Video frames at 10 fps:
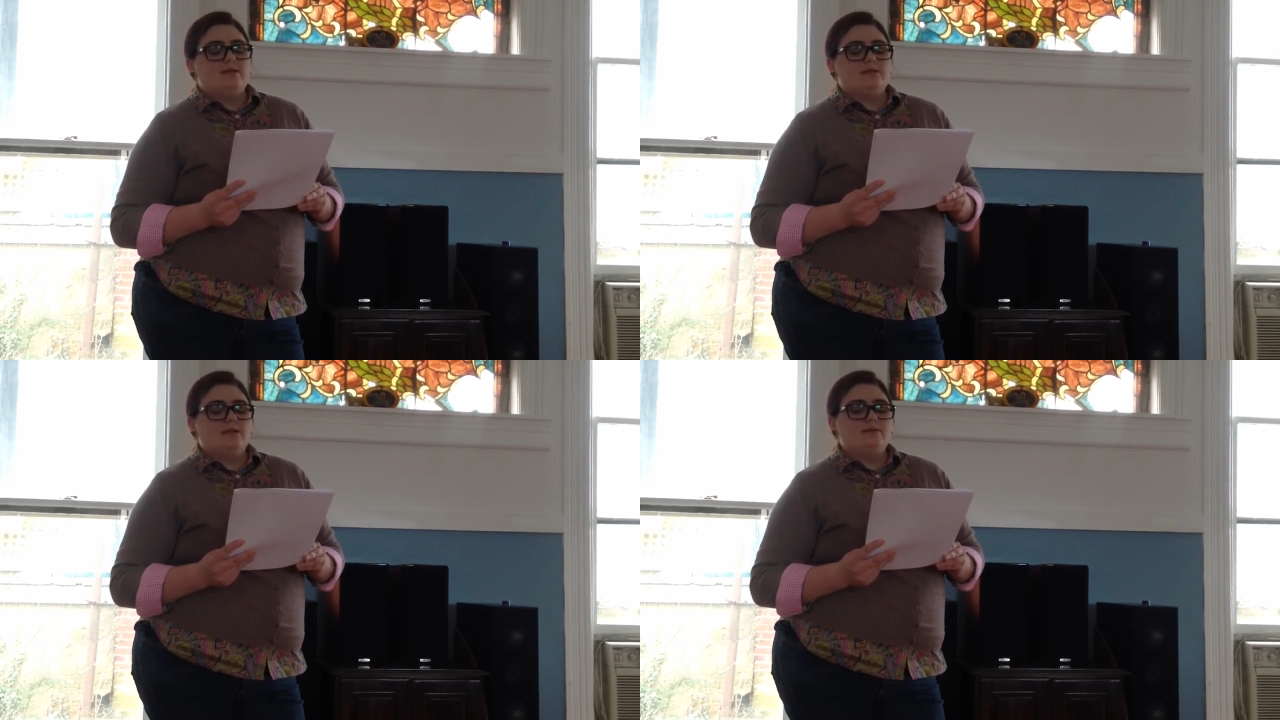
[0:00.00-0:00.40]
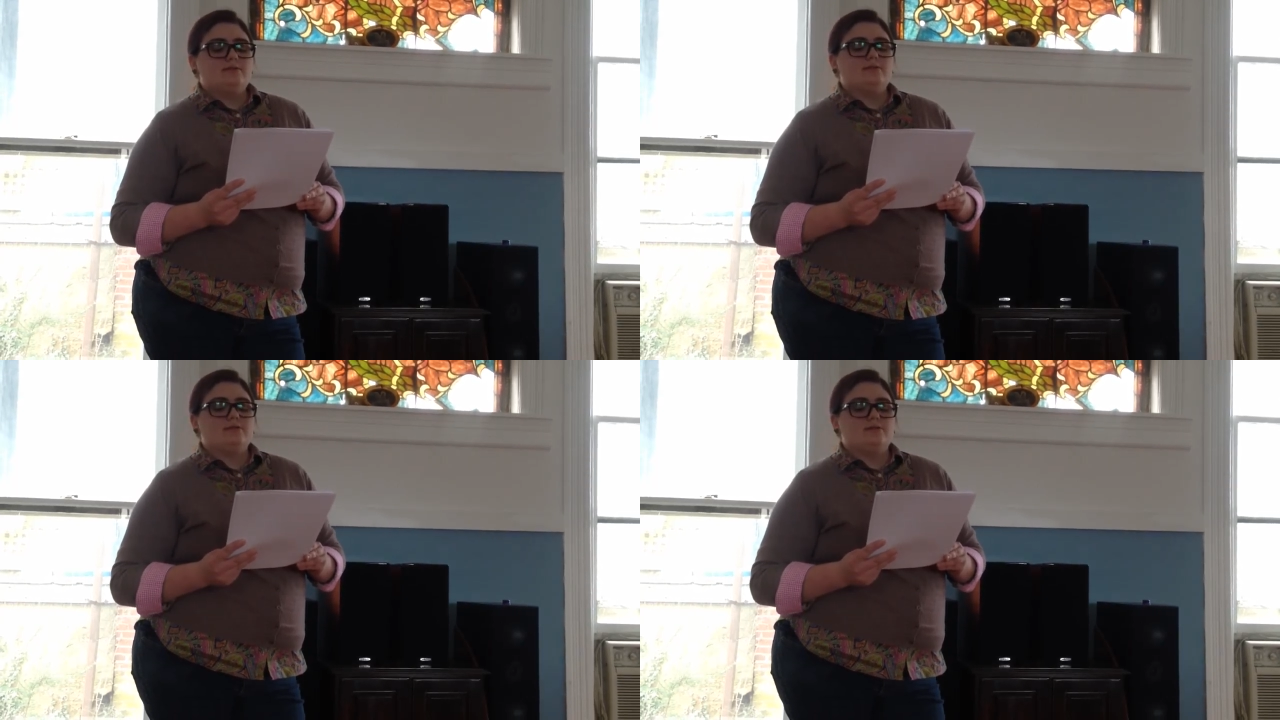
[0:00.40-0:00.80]
The
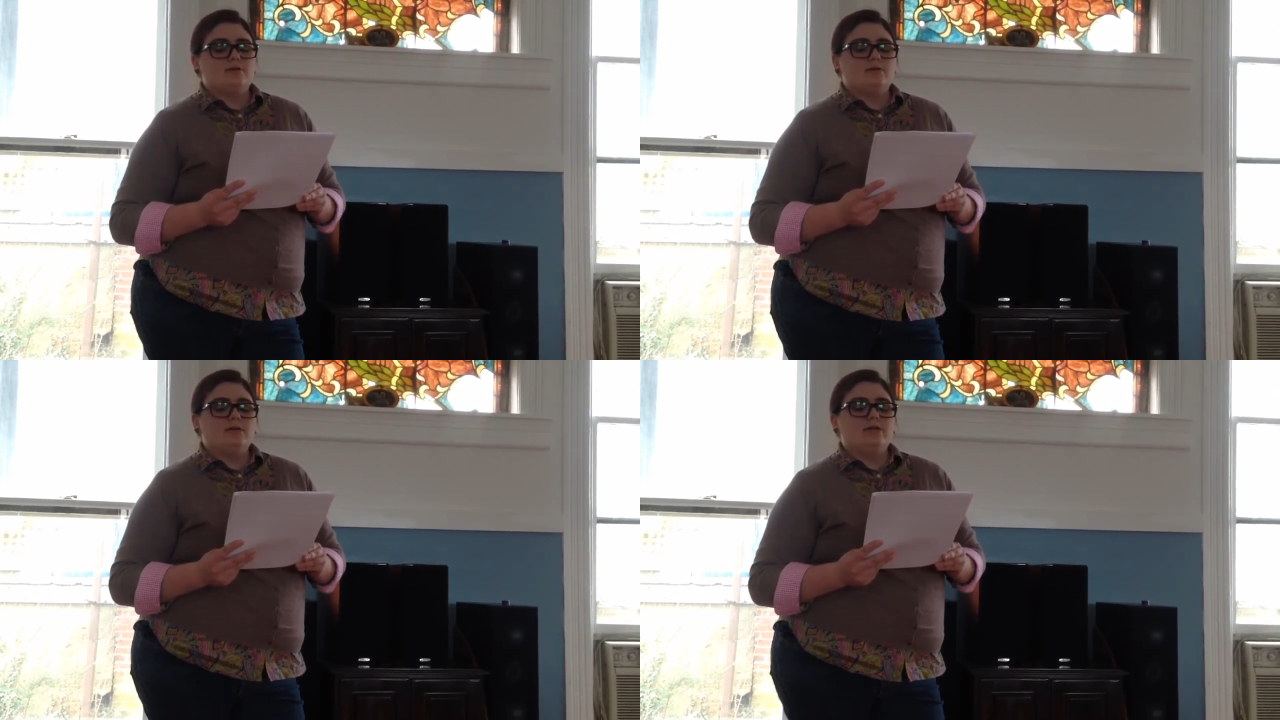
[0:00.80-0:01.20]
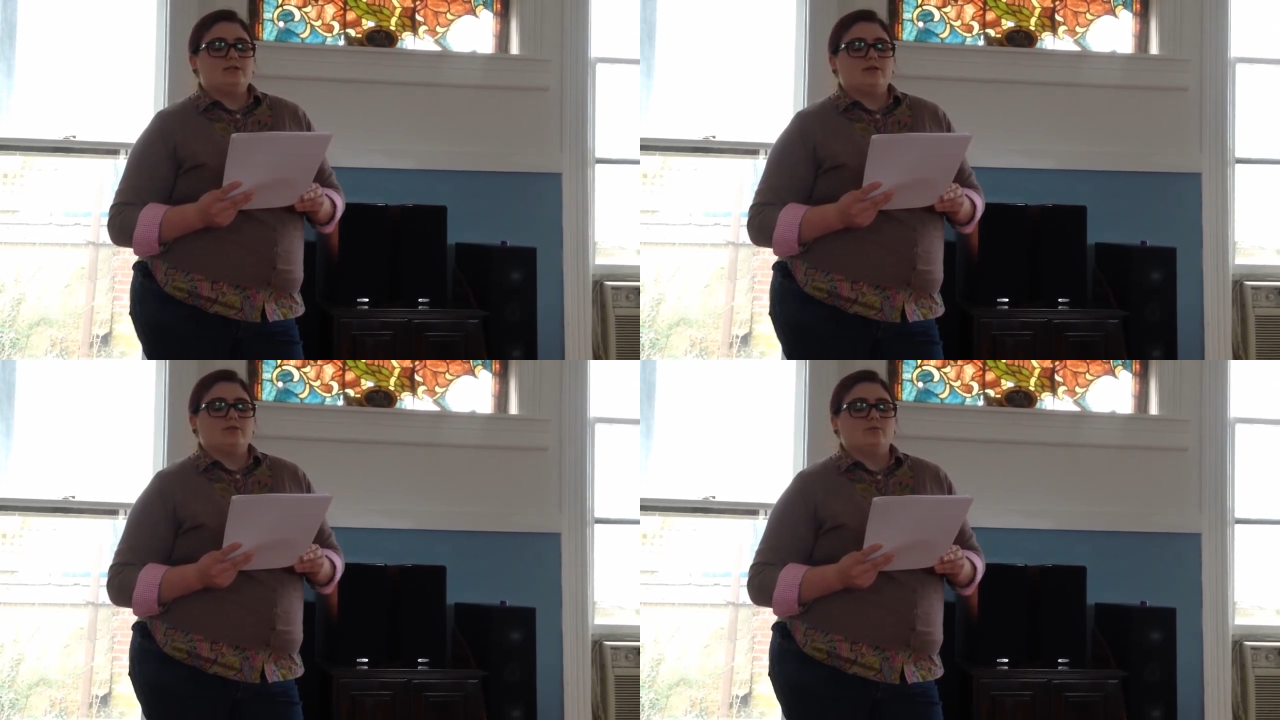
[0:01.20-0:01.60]
tits circle
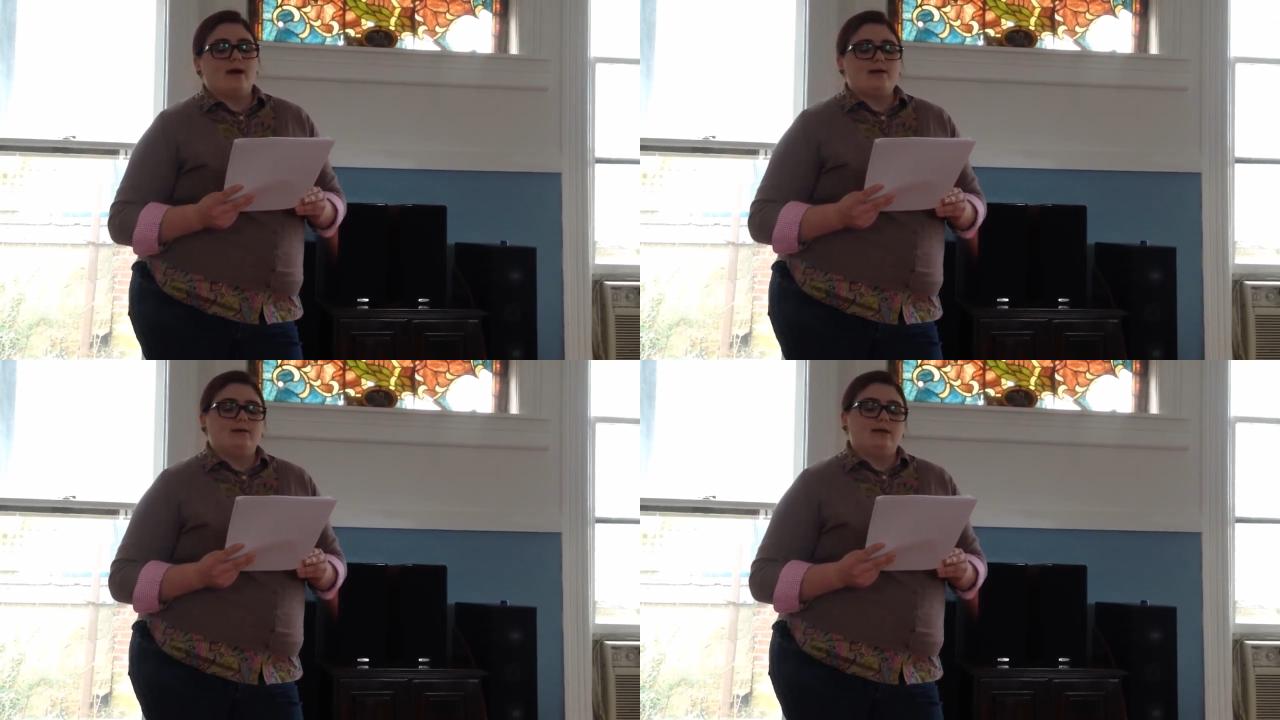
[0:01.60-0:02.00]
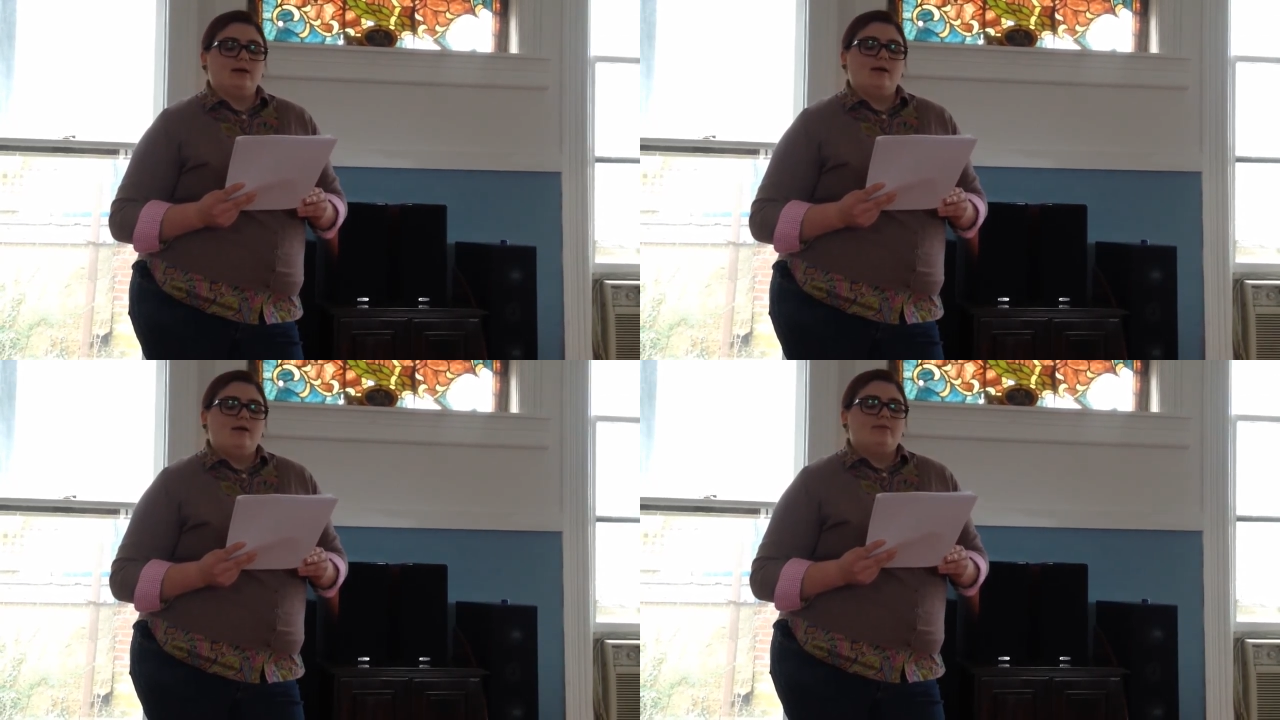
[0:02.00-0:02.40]
each other widely,